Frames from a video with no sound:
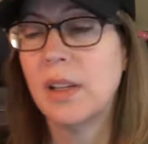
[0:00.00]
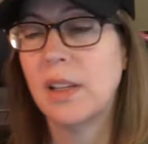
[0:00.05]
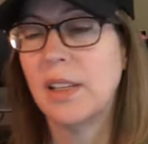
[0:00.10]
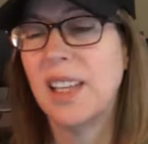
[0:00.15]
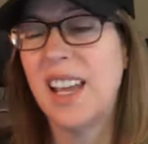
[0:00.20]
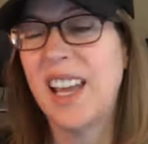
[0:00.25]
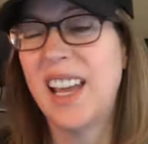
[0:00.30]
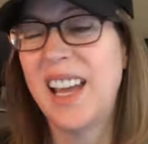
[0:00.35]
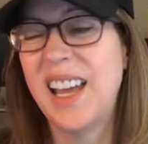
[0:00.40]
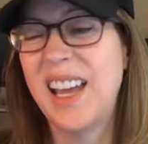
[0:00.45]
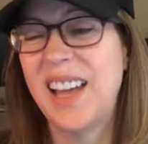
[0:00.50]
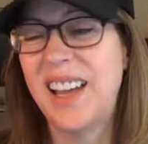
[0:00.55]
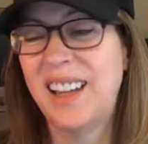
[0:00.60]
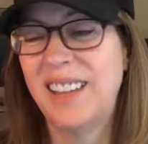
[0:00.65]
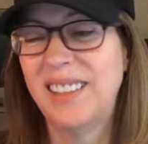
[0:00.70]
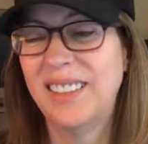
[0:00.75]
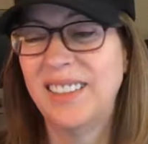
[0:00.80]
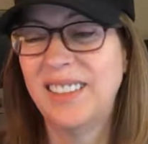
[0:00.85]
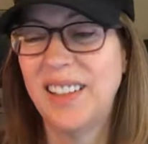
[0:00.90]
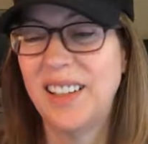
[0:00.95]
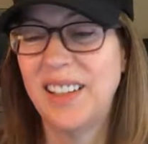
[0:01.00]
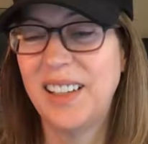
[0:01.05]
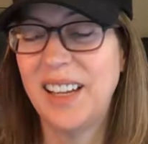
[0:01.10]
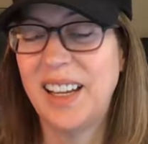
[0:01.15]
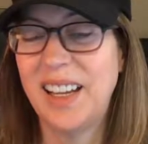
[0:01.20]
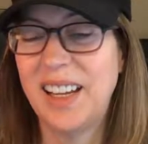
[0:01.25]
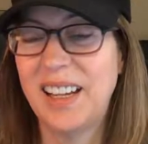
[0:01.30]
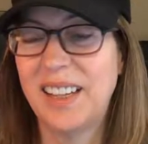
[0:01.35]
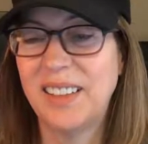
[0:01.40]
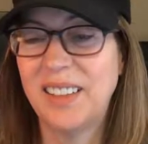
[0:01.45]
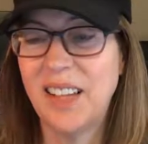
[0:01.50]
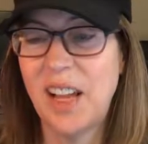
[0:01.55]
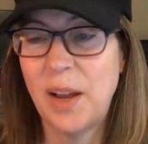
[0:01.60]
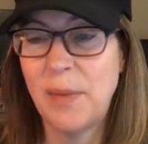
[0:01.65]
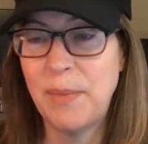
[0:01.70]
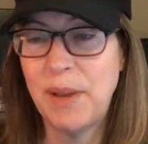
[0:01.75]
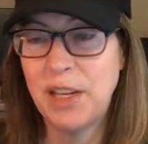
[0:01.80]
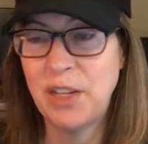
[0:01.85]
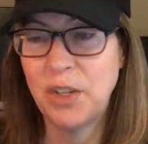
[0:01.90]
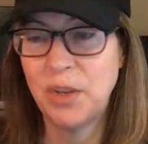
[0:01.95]
Yeah. I
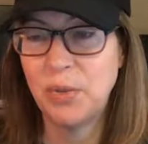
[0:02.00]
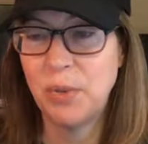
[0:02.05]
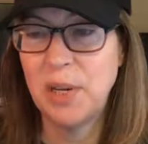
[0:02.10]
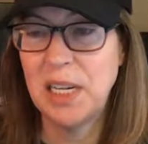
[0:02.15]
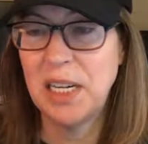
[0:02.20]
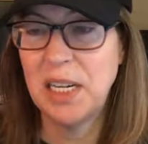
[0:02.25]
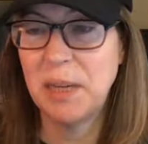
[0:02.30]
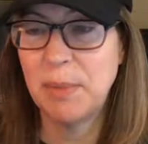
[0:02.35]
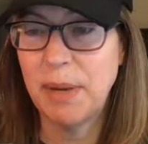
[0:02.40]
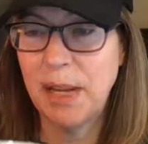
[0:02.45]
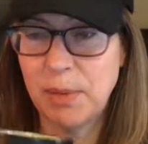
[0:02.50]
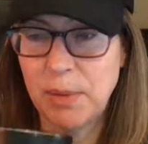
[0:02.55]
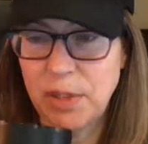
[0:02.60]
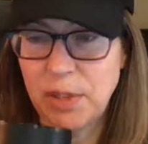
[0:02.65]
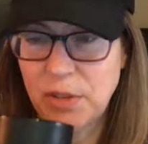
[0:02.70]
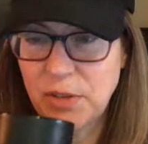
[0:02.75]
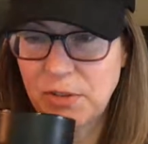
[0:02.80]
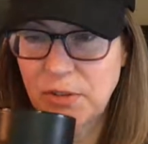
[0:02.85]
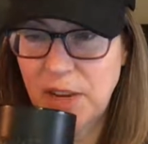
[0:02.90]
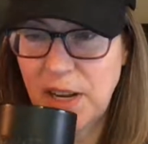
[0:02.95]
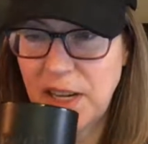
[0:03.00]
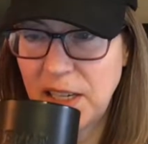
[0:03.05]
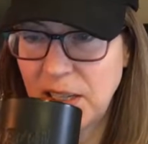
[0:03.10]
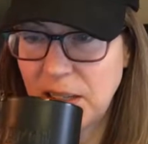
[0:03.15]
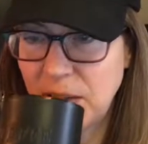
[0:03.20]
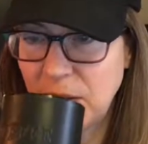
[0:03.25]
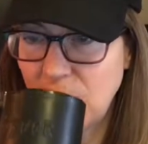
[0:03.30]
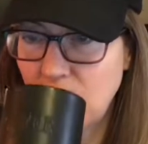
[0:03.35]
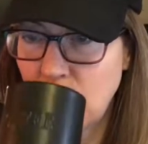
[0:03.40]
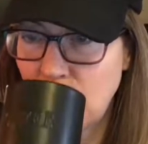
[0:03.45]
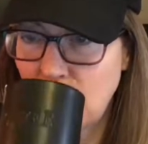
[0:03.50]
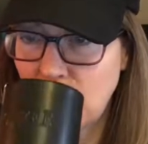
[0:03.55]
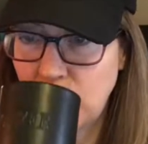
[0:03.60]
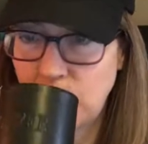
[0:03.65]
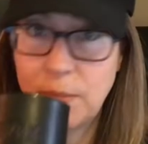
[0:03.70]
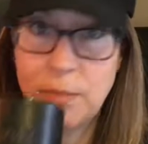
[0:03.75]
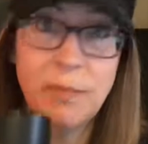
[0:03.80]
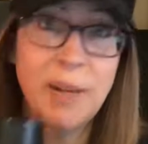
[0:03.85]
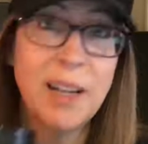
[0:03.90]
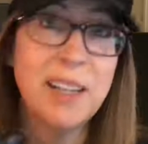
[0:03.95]
imagine reading about a bunch of fighting
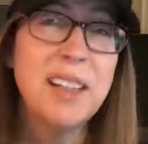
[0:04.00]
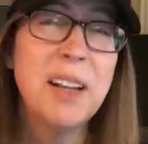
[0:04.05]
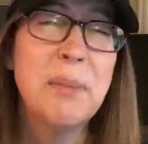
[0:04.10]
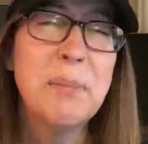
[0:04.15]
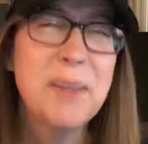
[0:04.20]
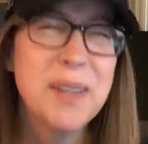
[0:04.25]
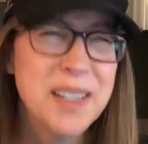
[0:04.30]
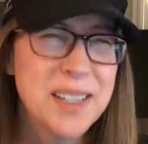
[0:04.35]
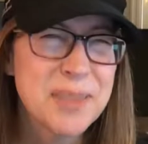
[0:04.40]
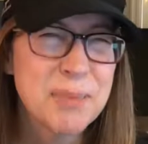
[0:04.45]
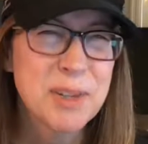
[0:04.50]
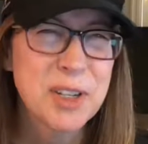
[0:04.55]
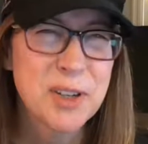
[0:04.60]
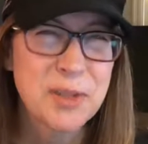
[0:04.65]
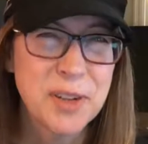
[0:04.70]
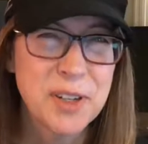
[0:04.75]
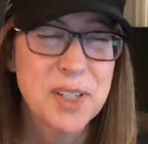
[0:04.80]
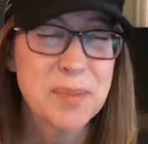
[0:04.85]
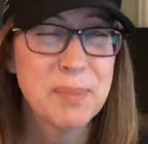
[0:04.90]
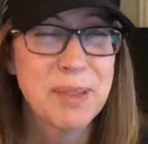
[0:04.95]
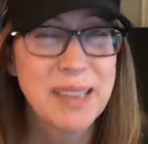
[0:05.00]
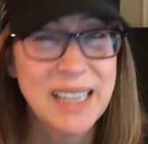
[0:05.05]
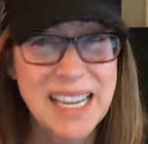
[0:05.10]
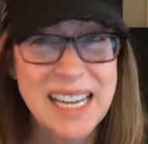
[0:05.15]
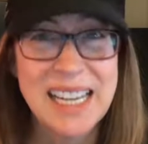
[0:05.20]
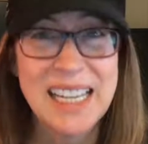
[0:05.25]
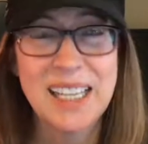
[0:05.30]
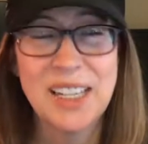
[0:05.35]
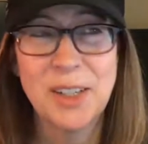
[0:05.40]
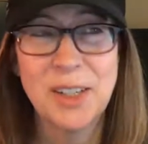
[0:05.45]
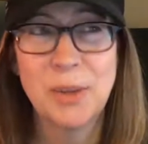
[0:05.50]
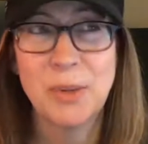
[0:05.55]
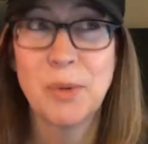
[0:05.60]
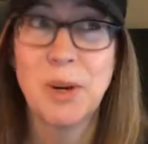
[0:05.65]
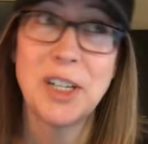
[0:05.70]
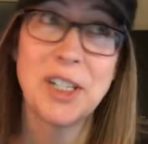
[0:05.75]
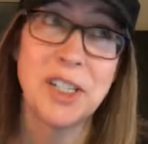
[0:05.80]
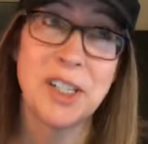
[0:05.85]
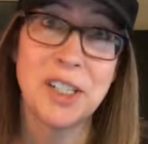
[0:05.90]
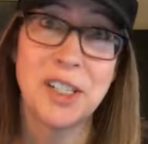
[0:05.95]
might not be as much fun as playing it or
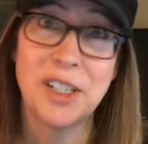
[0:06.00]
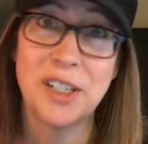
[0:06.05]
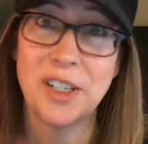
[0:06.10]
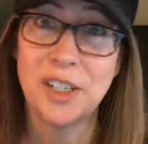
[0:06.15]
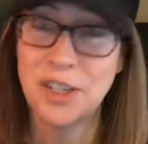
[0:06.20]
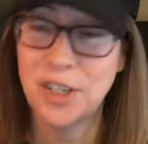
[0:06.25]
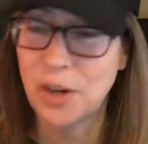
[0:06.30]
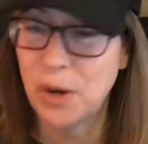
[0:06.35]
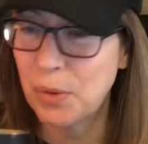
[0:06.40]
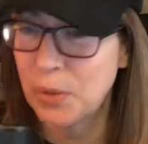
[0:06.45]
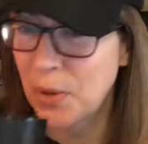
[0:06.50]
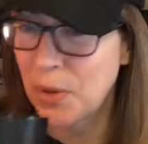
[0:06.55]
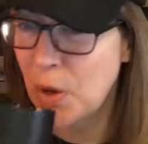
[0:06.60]
watching it in a show.